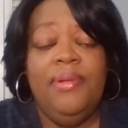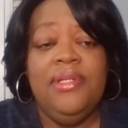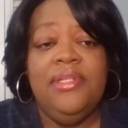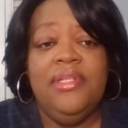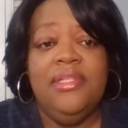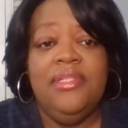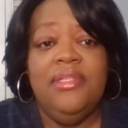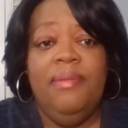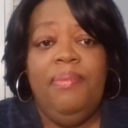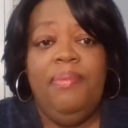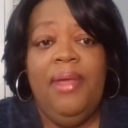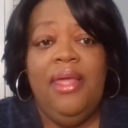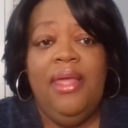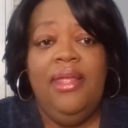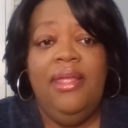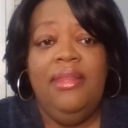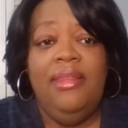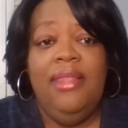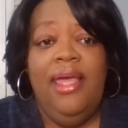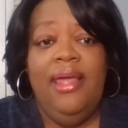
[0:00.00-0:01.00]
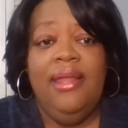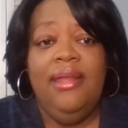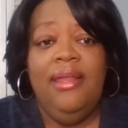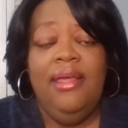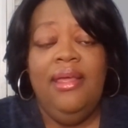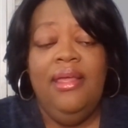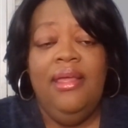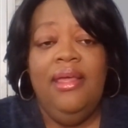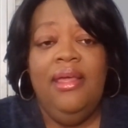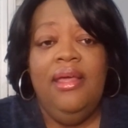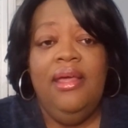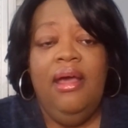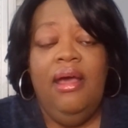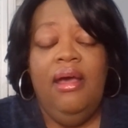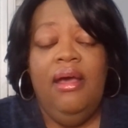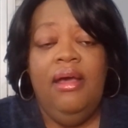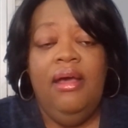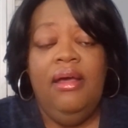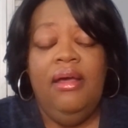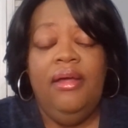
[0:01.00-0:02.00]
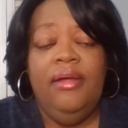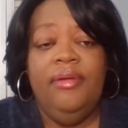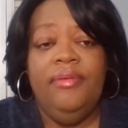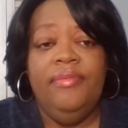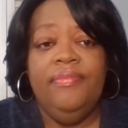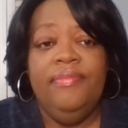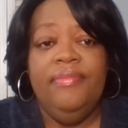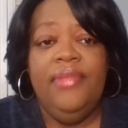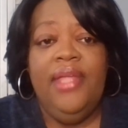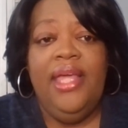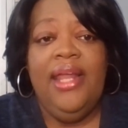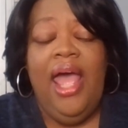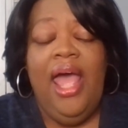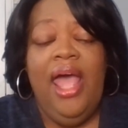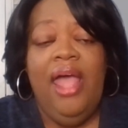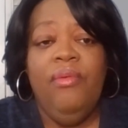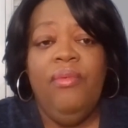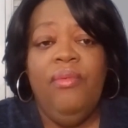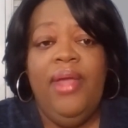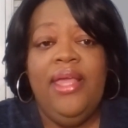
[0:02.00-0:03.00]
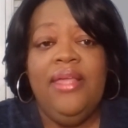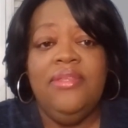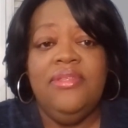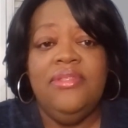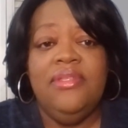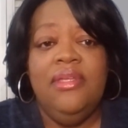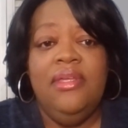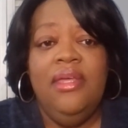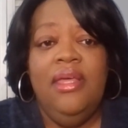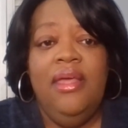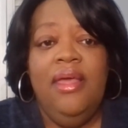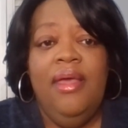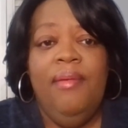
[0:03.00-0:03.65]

participating that at high rates.